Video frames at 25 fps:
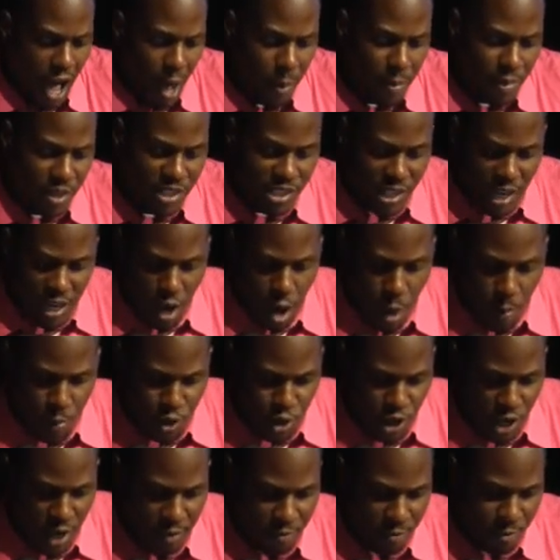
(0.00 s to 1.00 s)
This is an
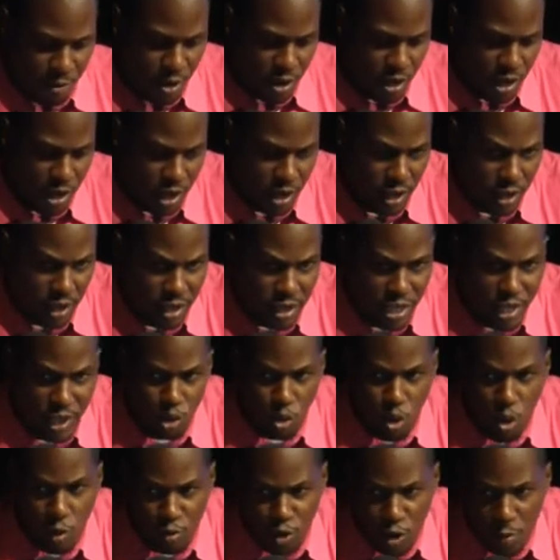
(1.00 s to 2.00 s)
option for these
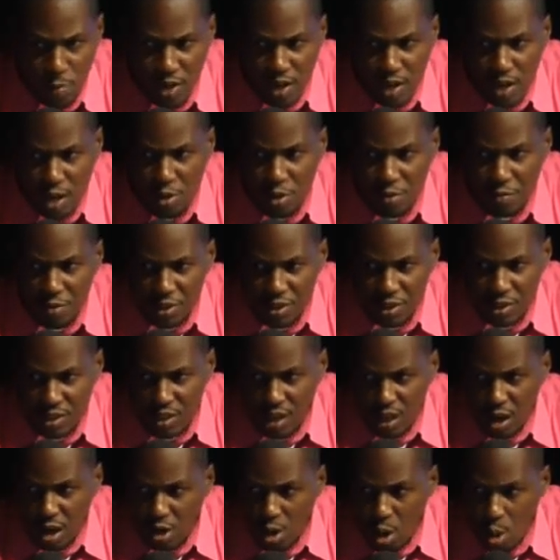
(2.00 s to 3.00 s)
offshore medical universities
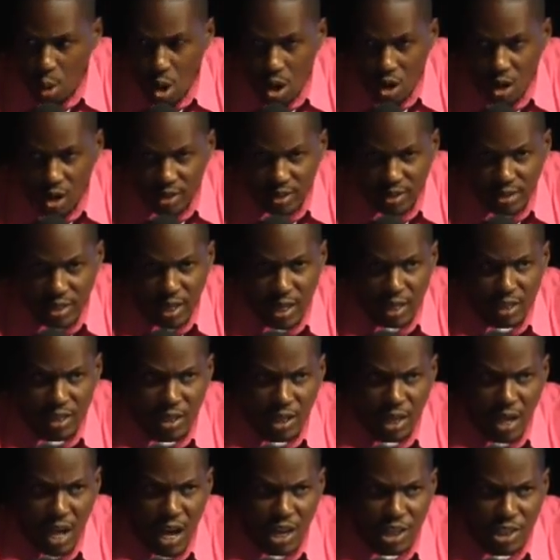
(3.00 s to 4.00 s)
in our cluster
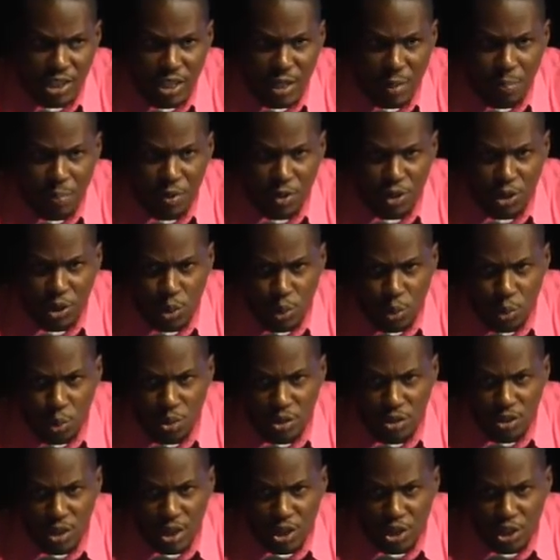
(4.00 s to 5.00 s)
to actually pursue
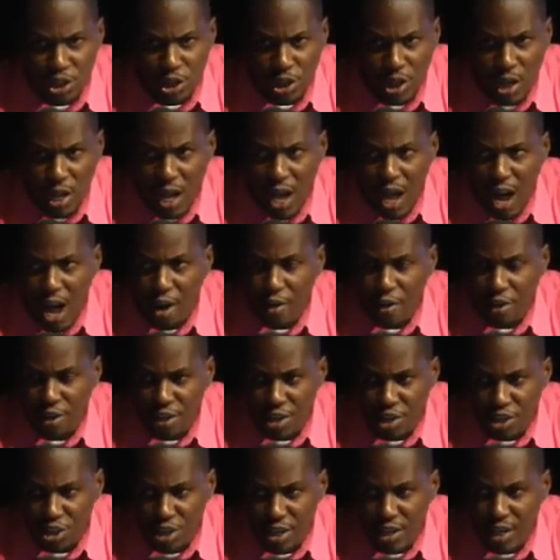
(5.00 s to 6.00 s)
such
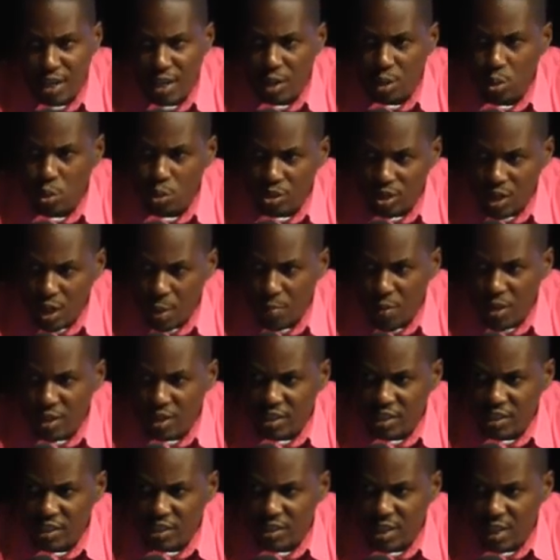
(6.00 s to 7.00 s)
accreditation. They can go to that body
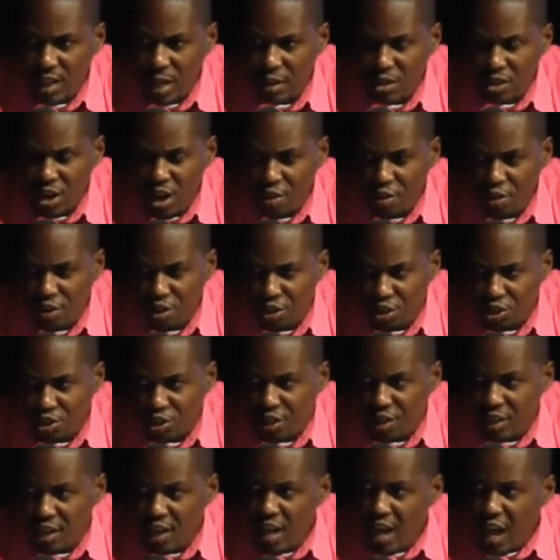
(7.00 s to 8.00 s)
to seek
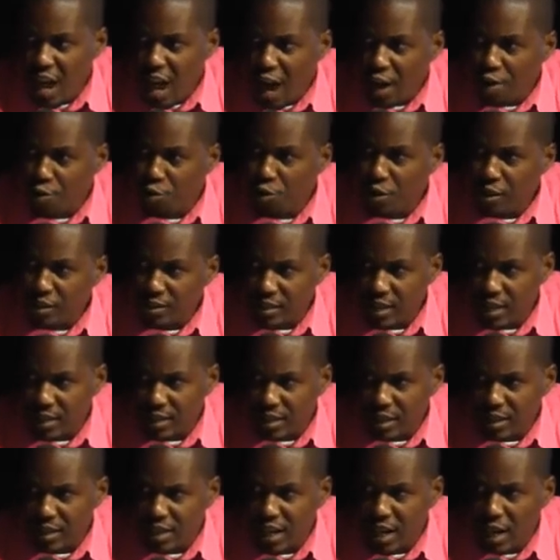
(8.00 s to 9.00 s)
accreditation and raise
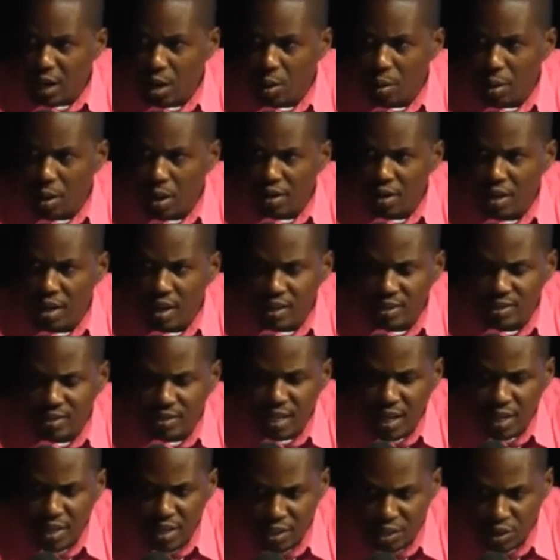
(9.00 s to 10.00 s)
their
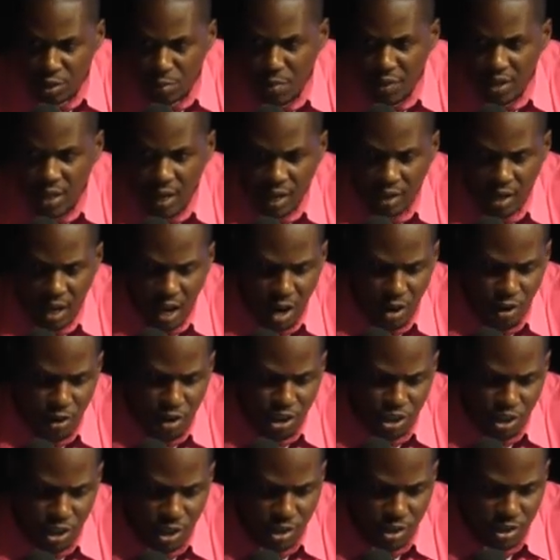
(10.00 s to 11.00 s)
standards to meet that
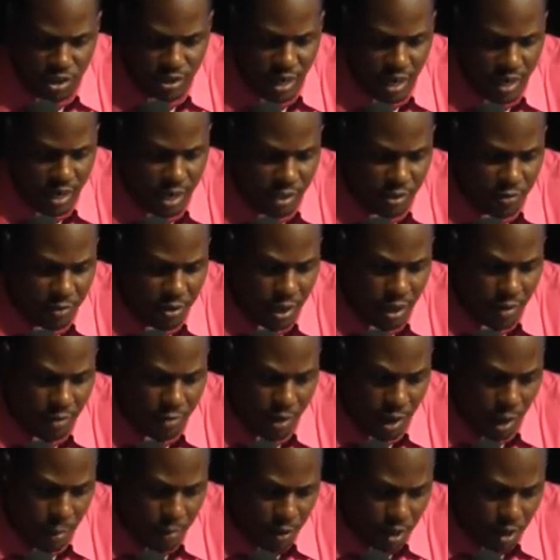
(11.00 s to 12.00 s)
accreditation standards for that